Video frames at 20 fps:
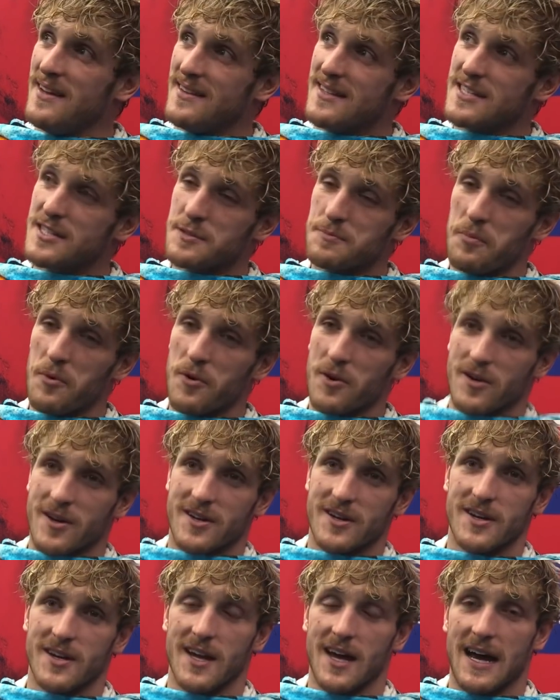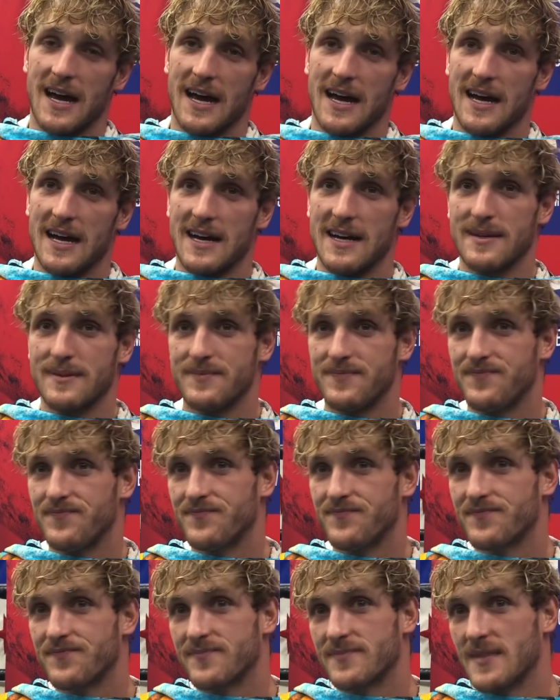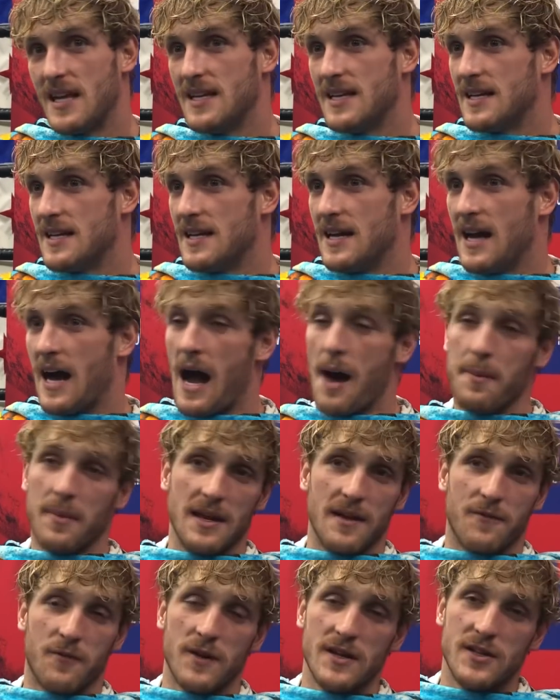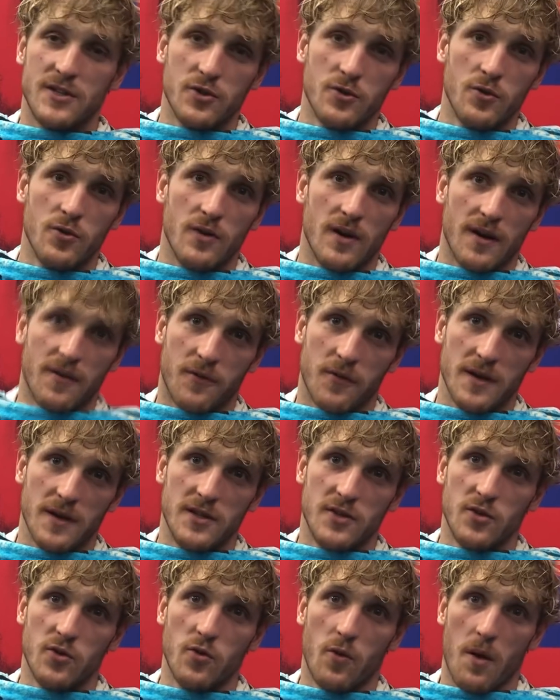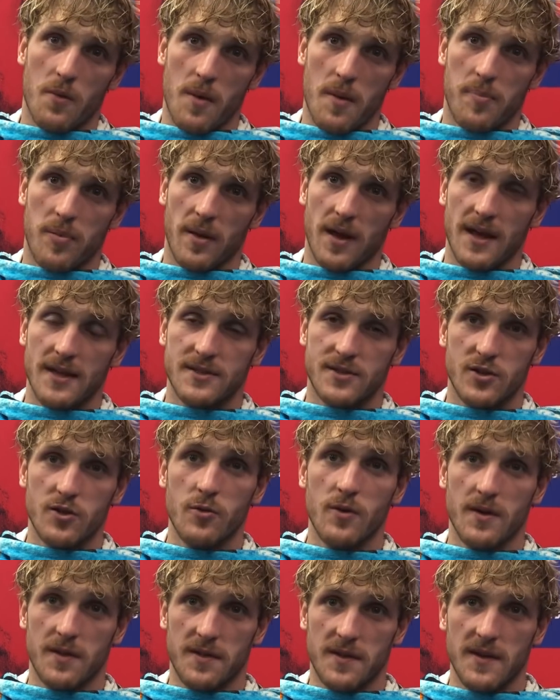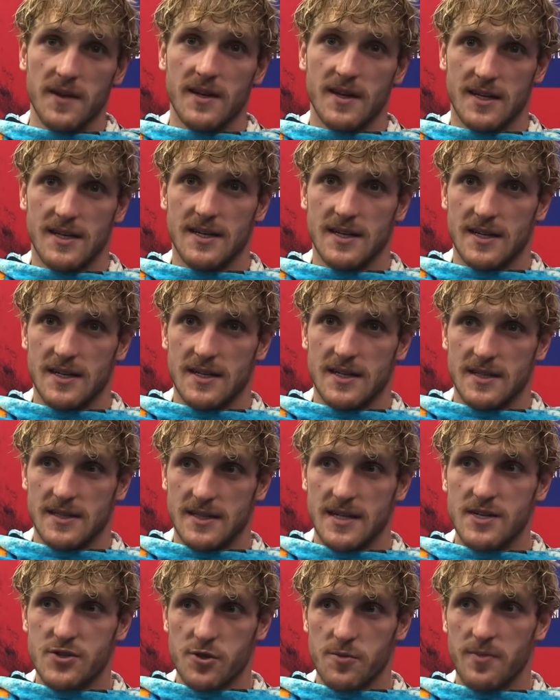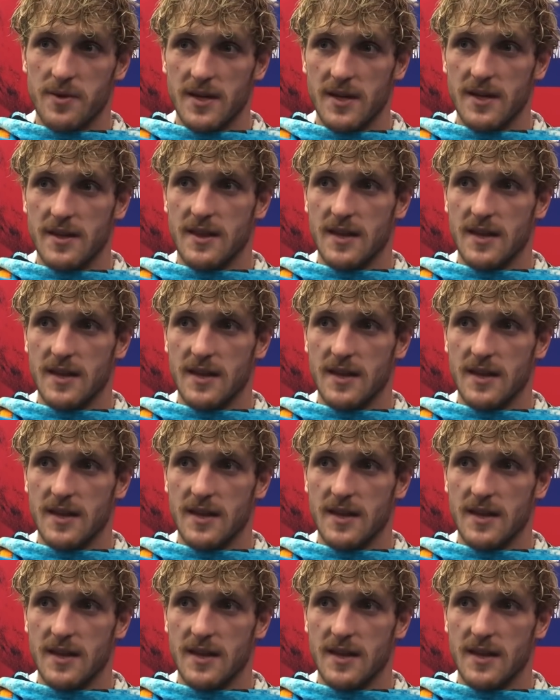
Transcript: This sport could. If we do what we plan to do with it, this will be